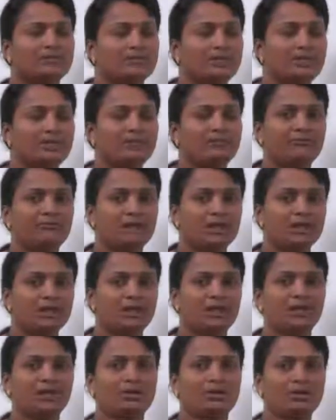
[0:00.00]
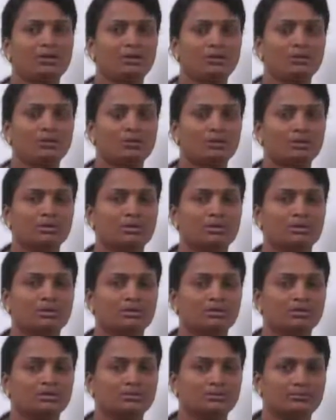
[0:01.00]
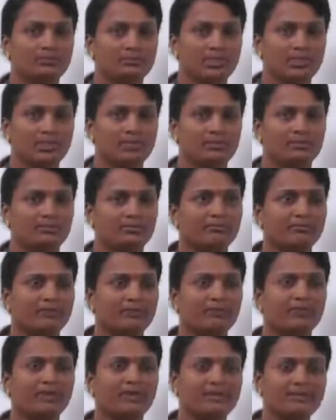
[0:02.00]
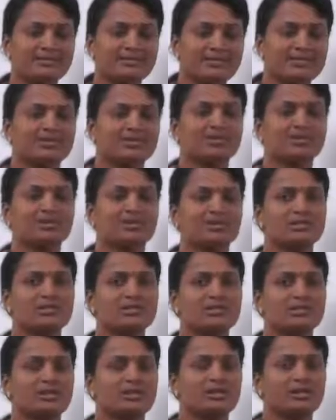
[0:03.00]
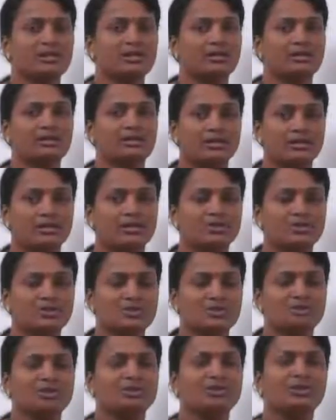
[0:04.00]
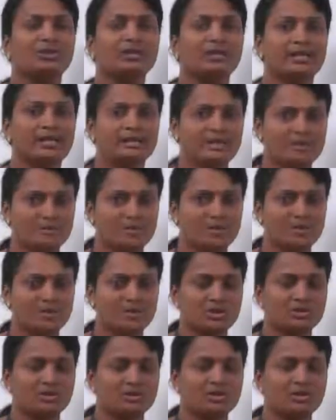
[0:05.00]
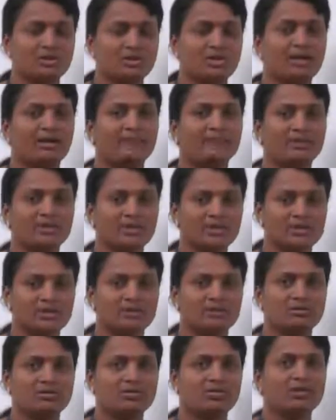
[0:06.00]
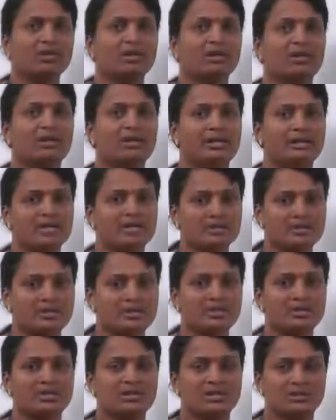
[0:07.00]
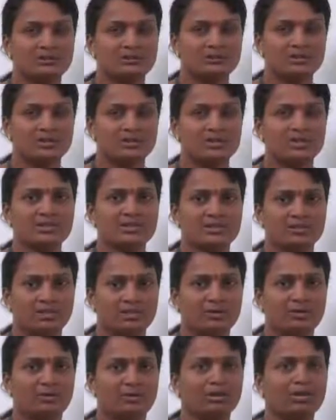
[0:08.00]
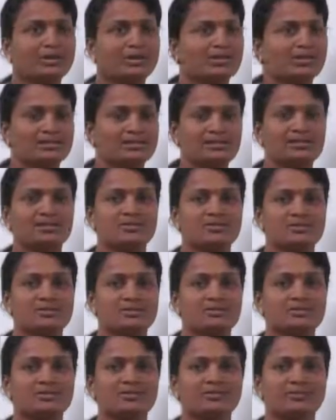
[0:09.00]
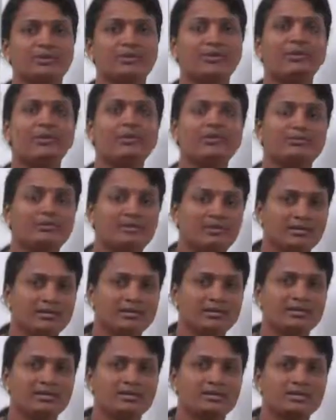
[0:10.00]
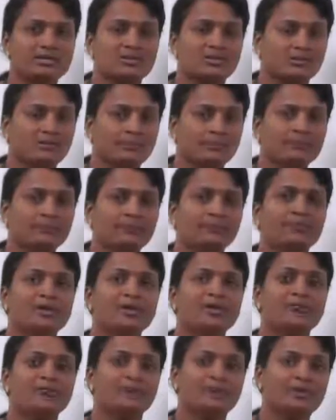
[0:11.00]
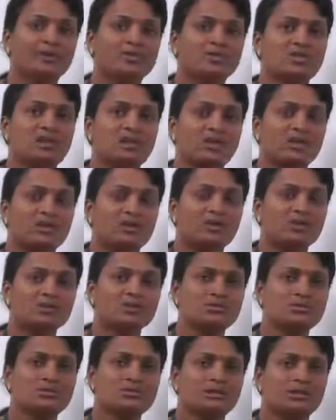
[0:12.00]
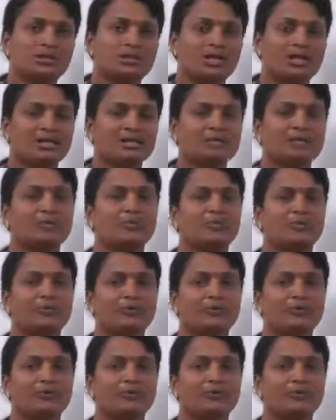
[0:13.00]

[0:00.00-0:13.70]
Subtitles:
we need to we find situations like recursion and expression evaluation and expression conversions and all. In that situations we need a data structure which allows us to